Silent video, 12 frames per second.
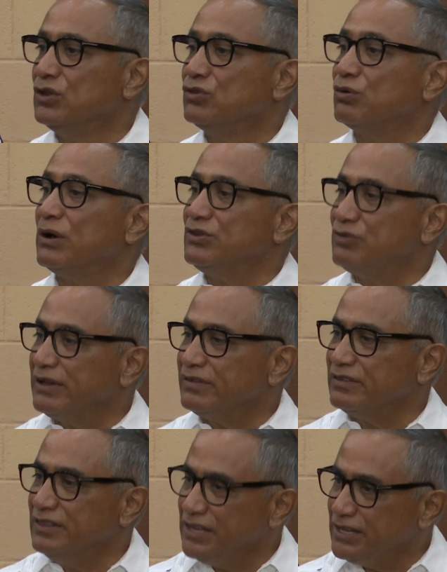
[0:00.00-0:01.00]
to
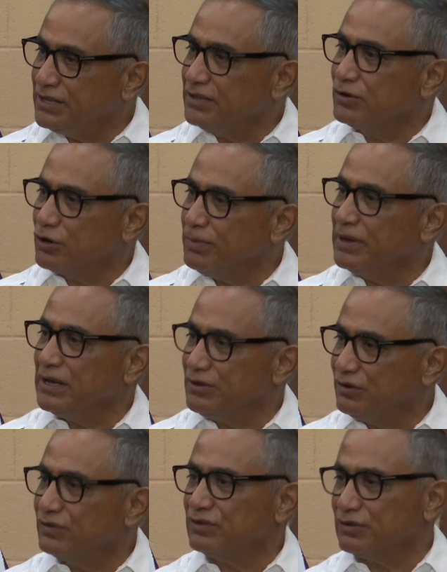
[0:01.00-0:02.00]
address needed criminal
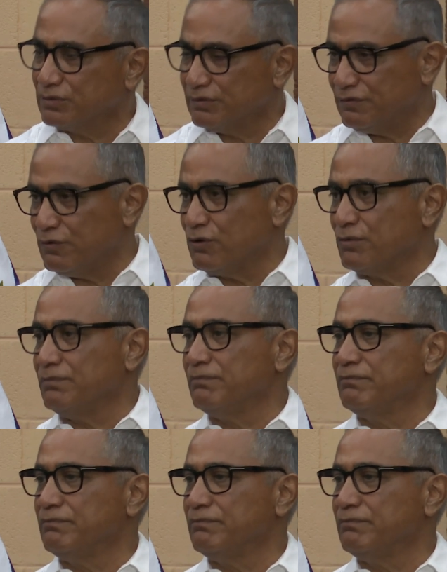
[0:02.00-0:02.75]
justice reform.